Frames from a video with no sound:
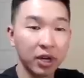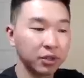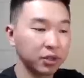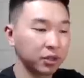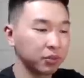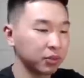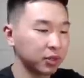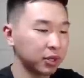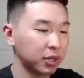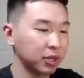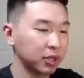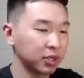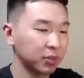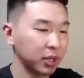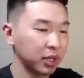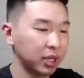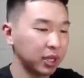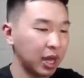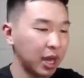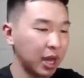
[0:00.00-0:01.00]
You can return it, something
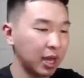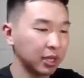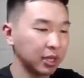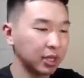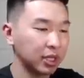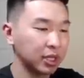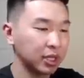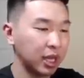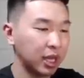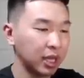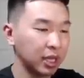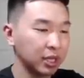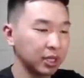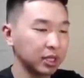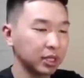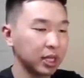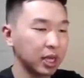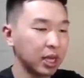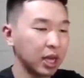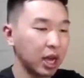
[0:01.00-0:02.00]
like that. In this
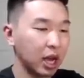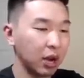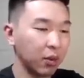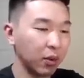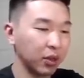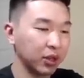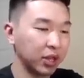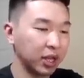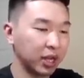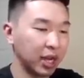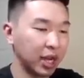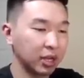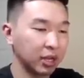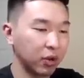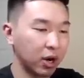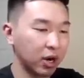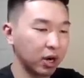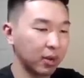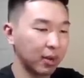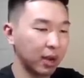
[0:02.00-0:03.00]
case, one thing I
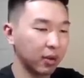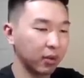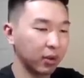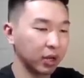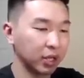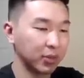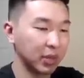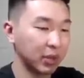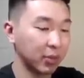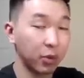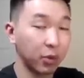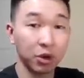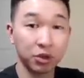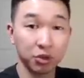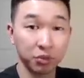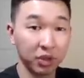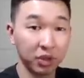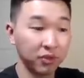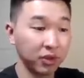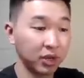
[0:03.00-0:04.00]
inquired about was maybe a partial
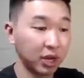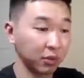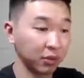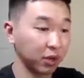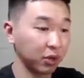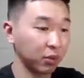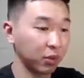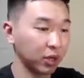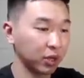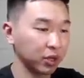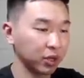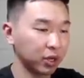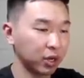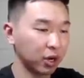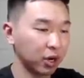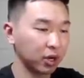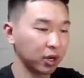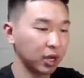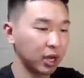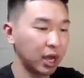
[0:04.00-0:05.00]
refund. I really wanted the
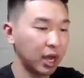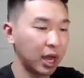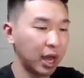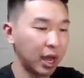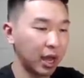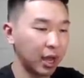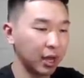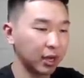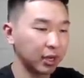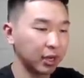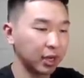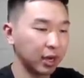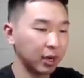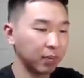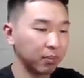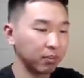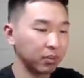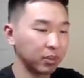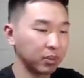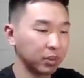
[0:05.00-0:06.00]
card,
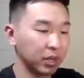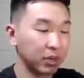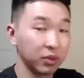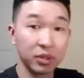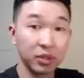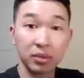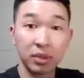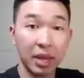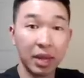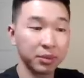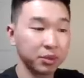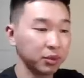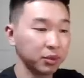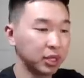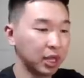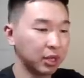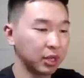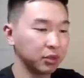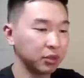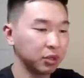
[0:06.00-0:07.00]
and he was absolutely
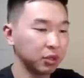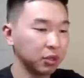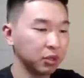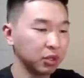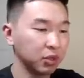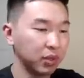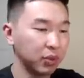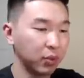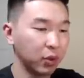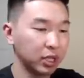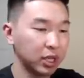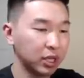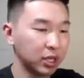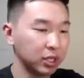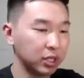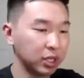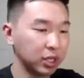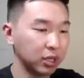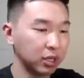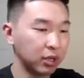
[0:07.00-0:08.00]
down to. So we worked out a
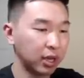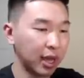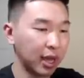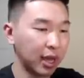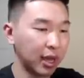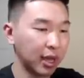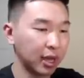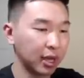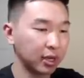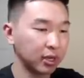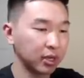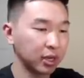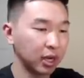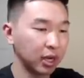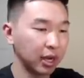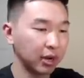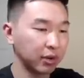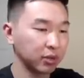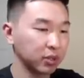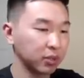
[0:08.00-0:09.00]
deal, and
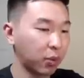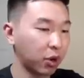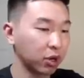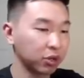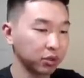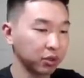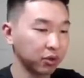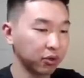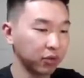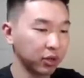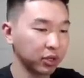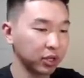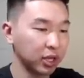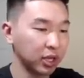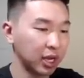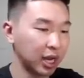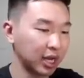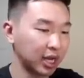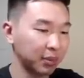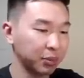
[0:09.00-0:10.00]
I was partially refunded,
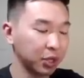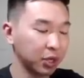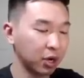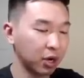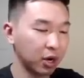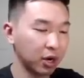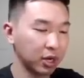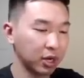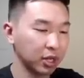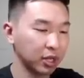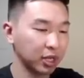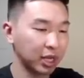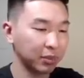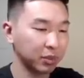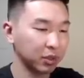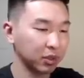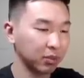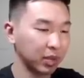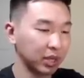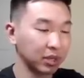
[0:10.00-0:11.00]
and I kept the card, and I kept
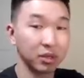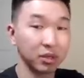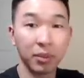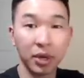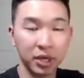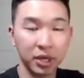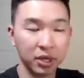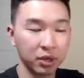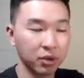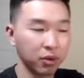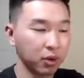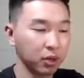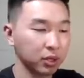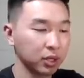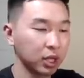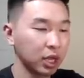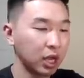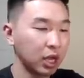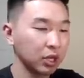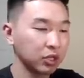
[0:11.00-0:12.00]
the remainder of the money, of course.
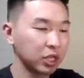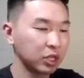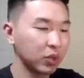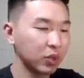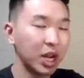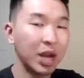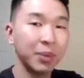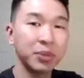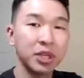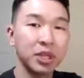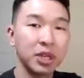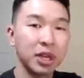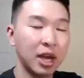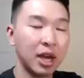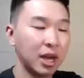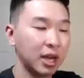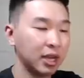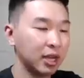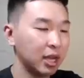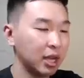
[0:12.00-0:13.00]
So that's one option
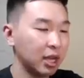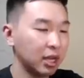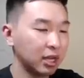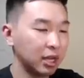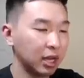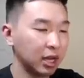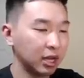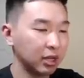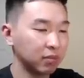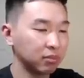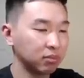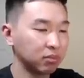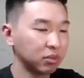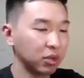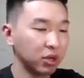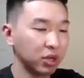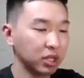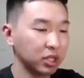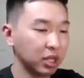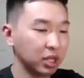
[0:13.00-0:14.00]
I
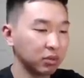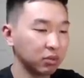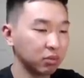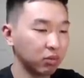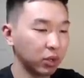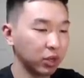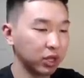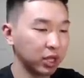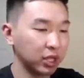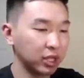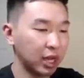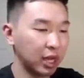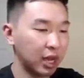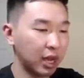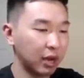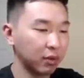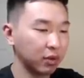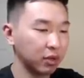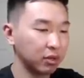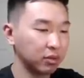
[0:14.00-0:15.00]
noticed, and one thing that I
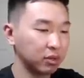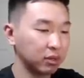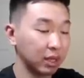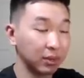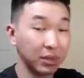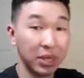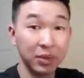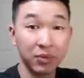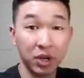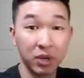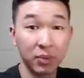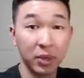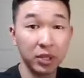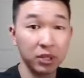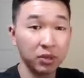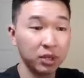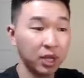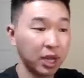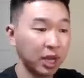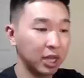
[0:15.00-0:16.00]
would sometimes recommend to
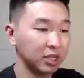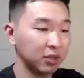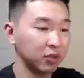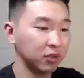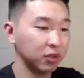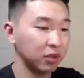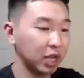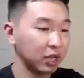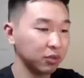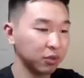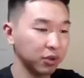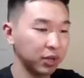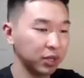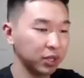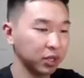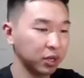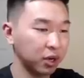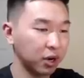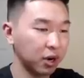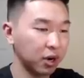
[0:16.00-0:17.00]
you guys. If you guys really like
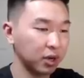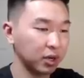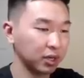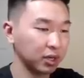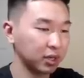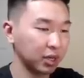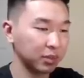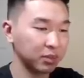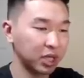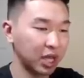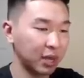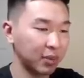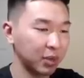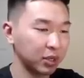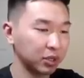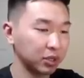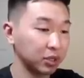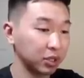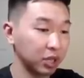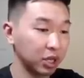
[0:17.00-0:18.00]
the card and it comes
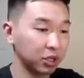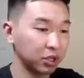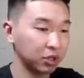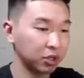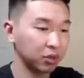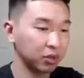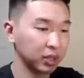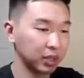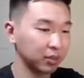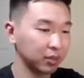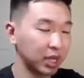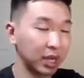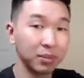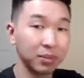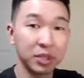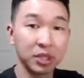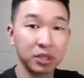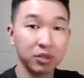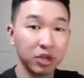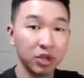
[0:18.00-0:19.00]
damaged or there's an issue,
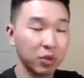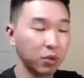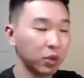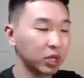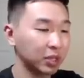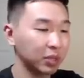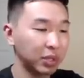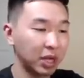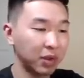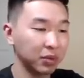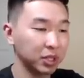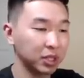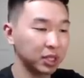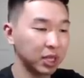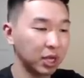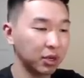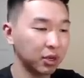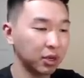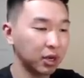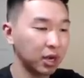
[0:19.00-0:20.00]
sometimes try to work something out with the
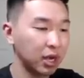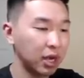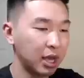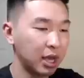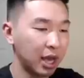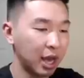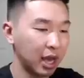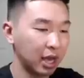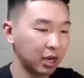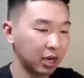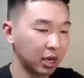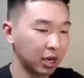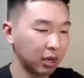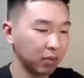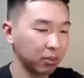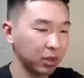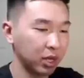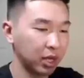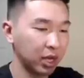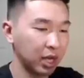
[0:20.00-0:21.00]
seller. And
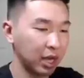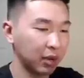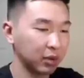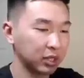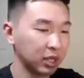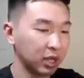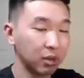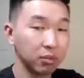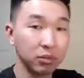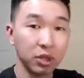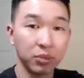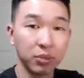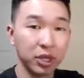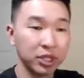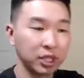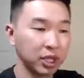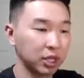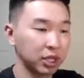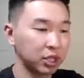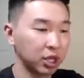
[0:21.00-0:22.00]
it was a
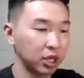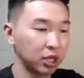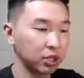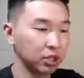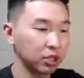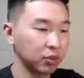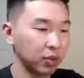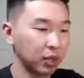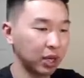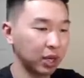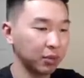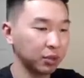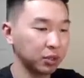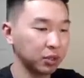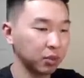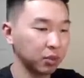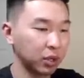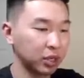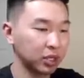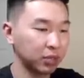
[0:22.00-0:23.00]
pleasant exchange. We were able to
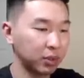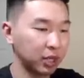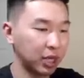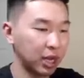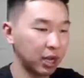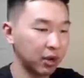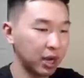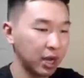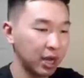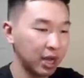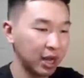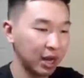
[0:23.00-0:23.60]
work something out.